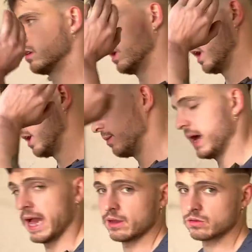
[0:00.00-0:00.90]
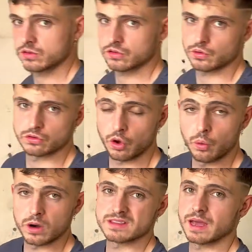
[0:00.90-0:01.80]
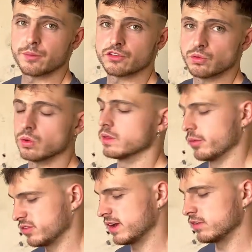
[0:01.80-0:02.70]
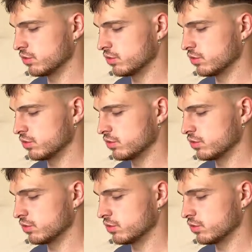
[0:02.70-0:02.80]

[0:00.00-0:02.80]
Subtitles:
out, so I don't want to damage the wall on the other side.